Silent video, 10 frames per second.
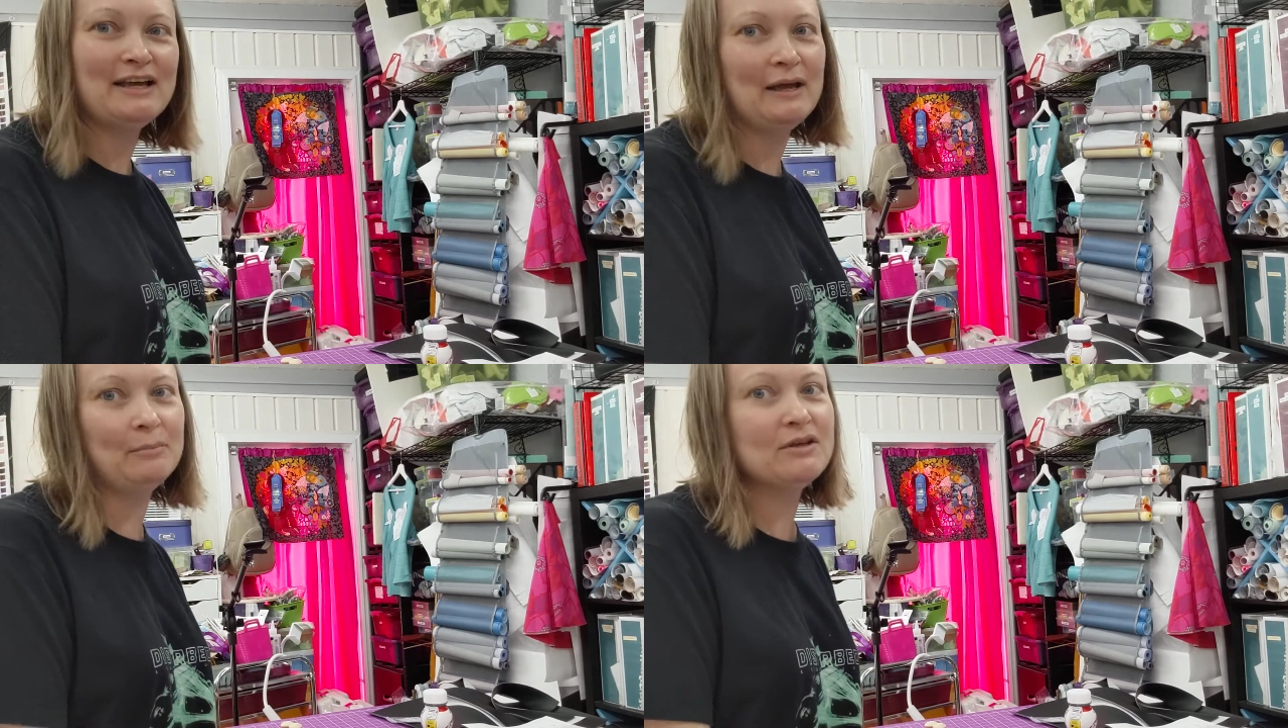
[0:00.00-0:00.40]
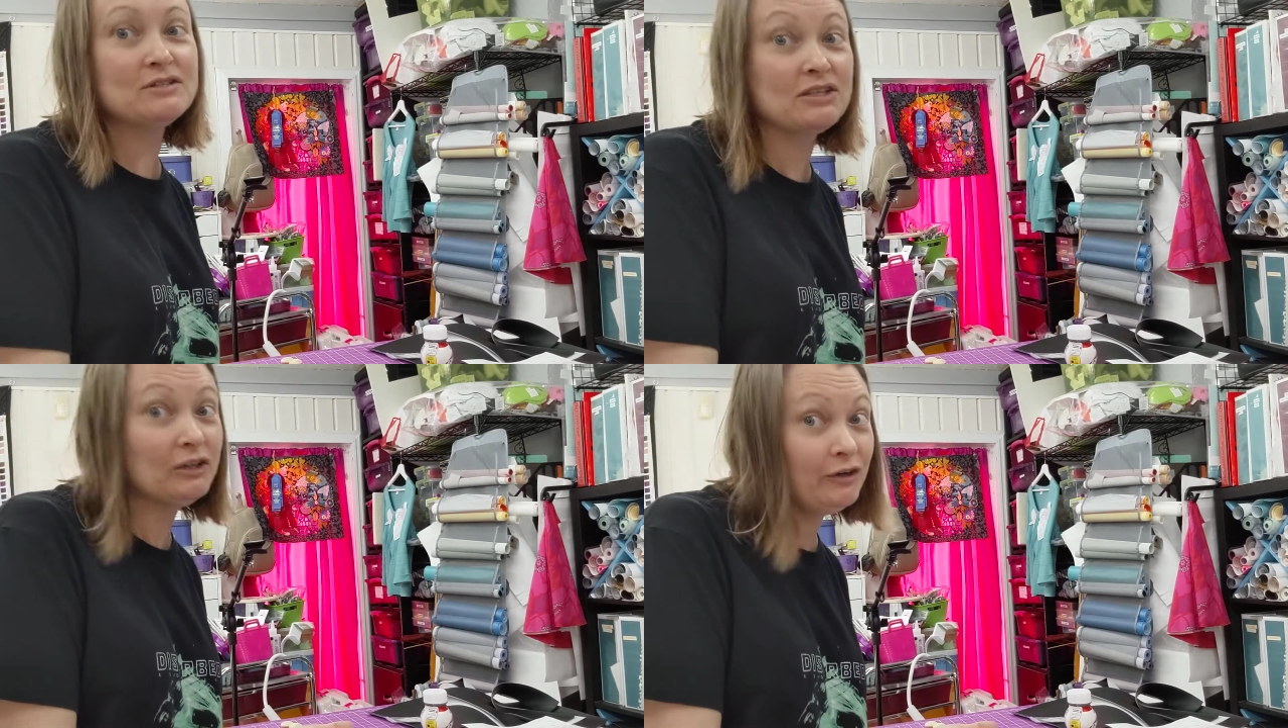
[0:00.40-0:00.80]
And
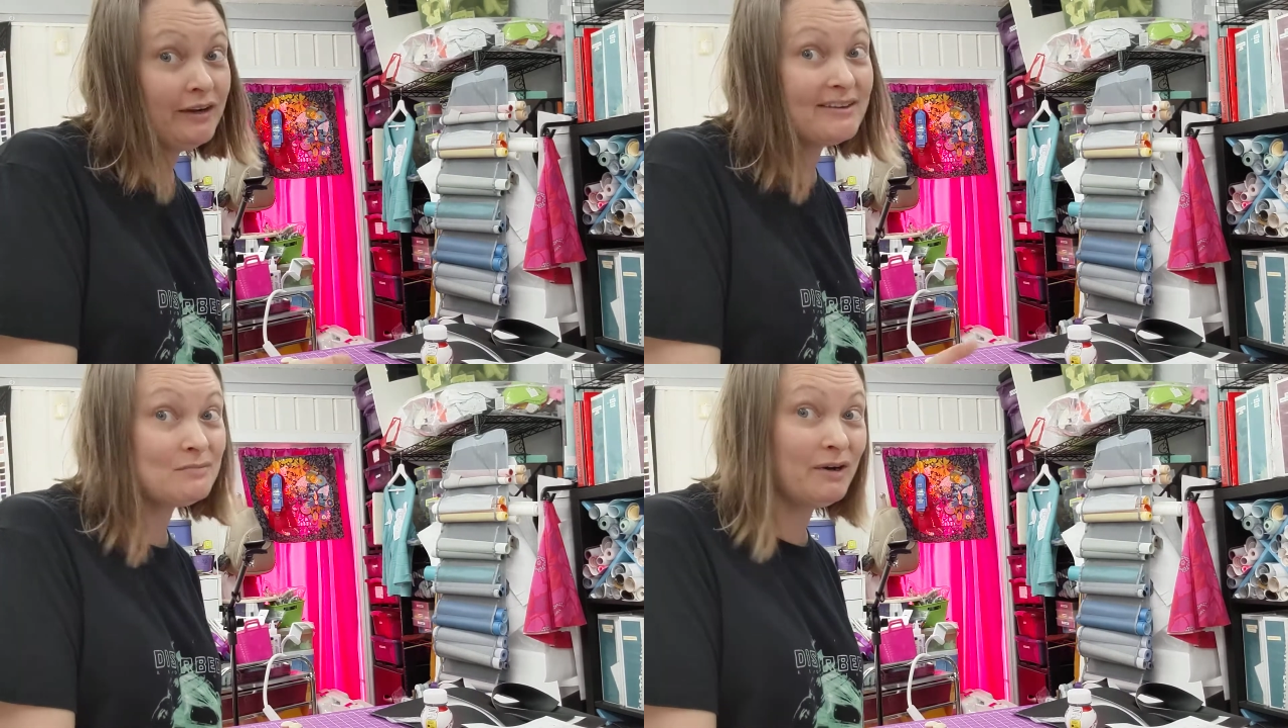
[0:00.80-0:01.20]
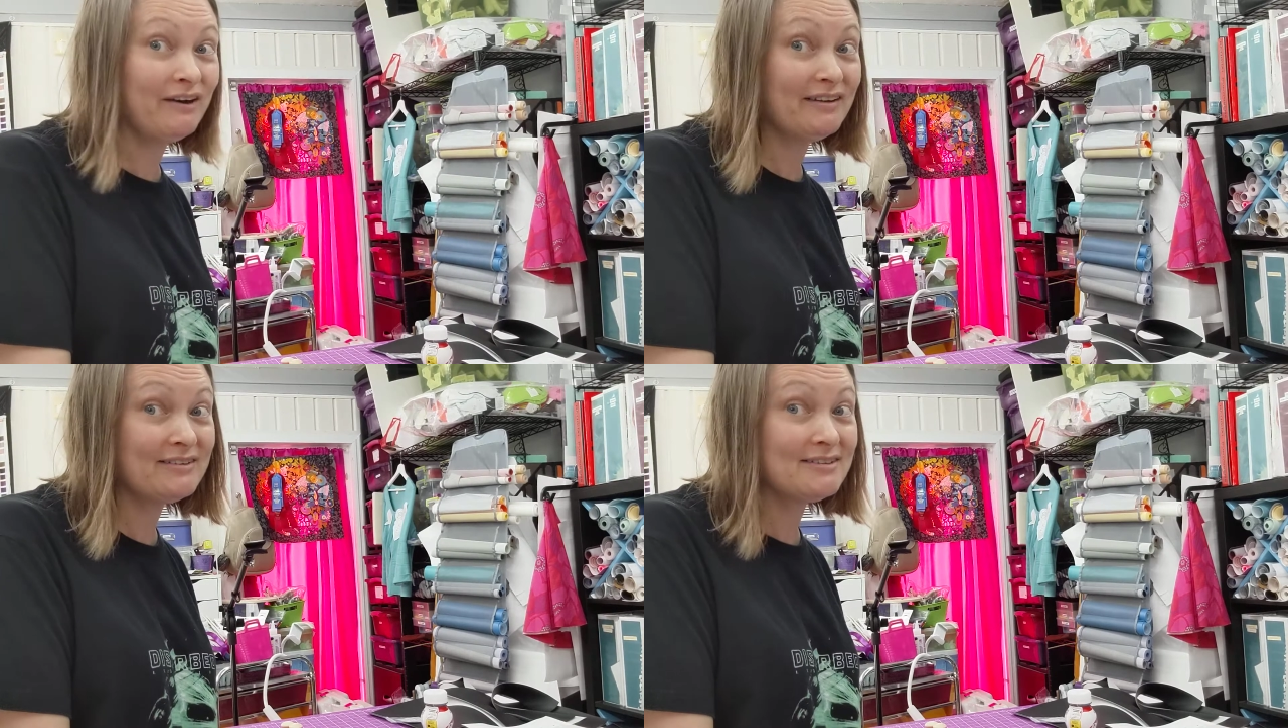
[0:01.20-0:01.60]
plus it's a learning
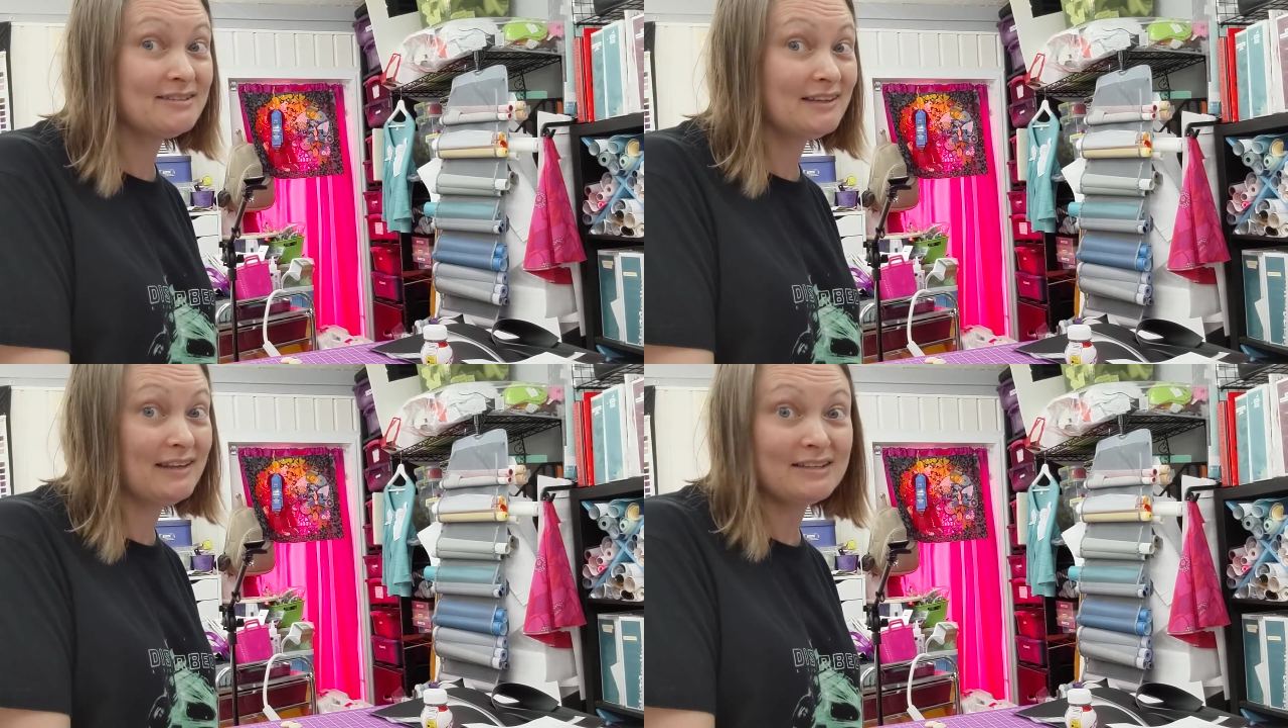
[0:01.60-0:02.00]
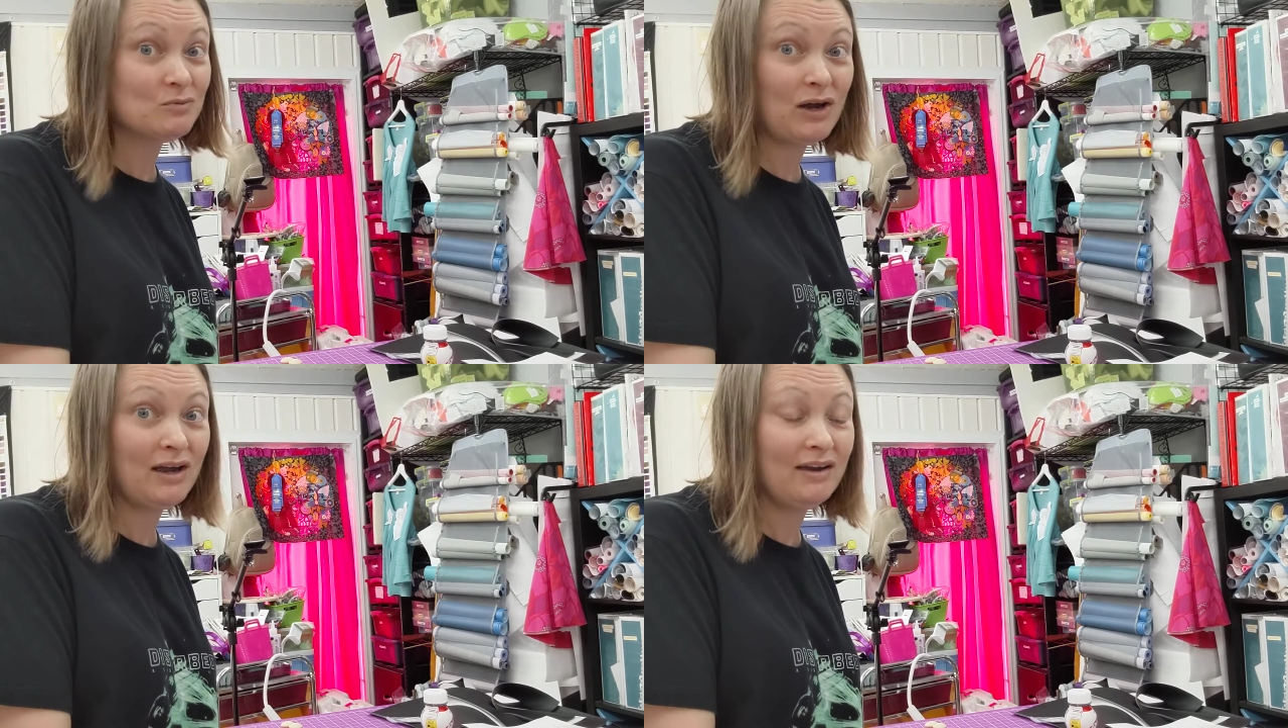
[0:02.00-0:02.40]
experience, and that's
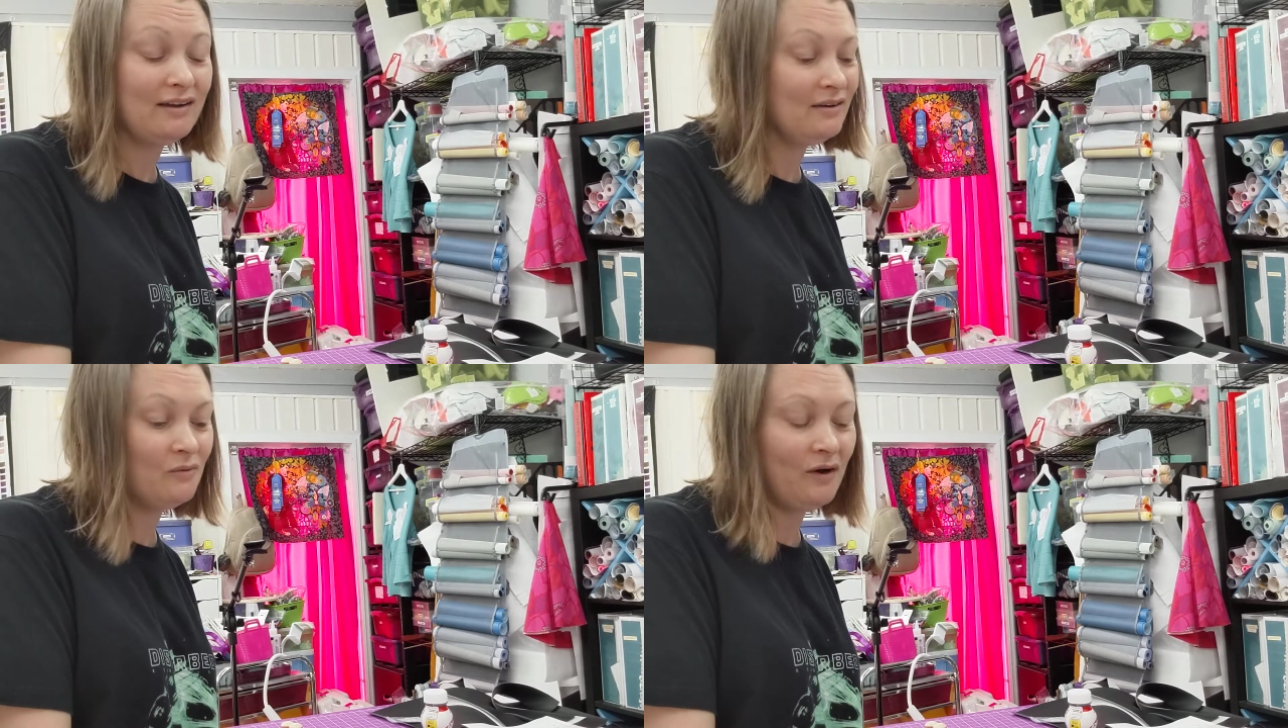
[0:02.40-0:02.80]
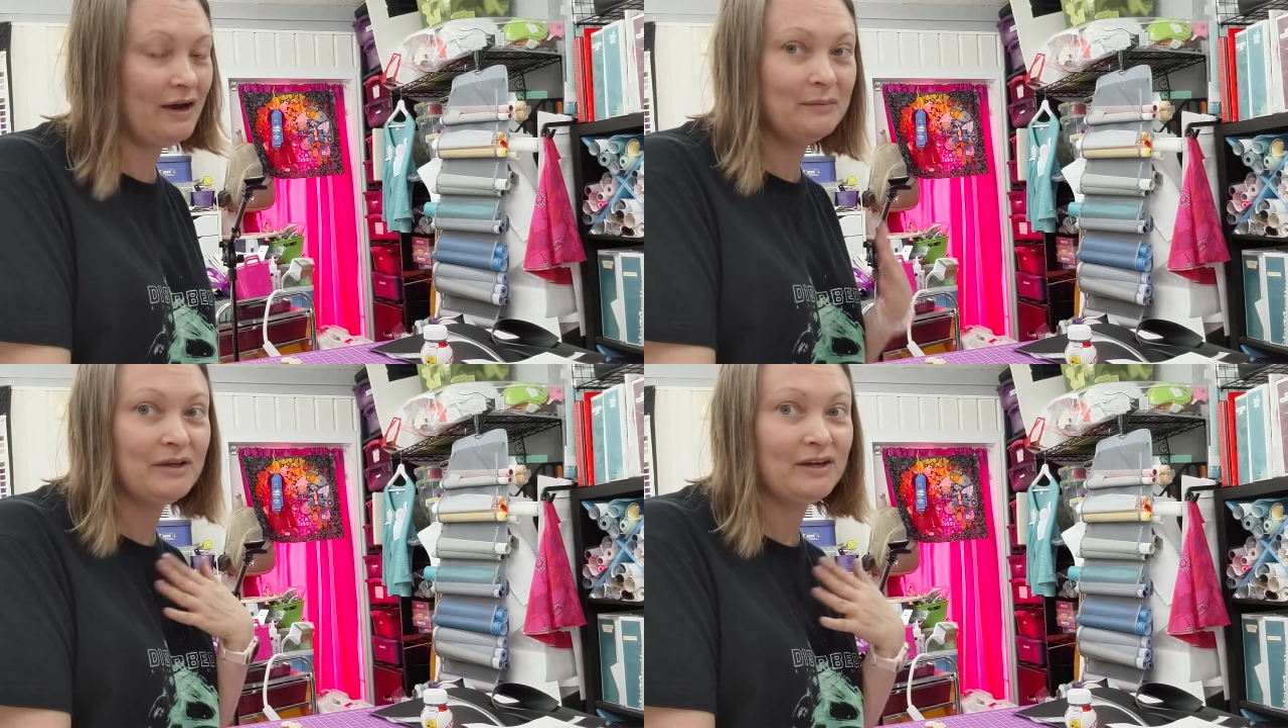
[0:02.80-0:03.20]
why
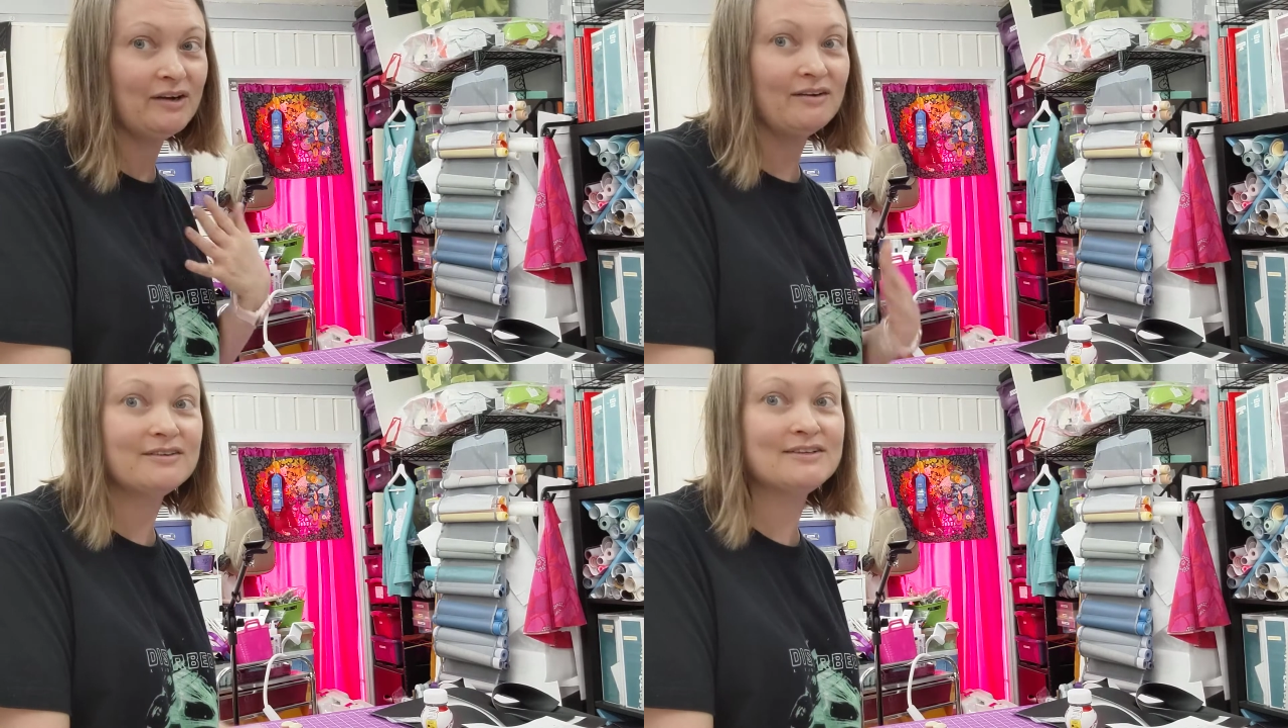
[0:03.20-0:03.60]
I'm here.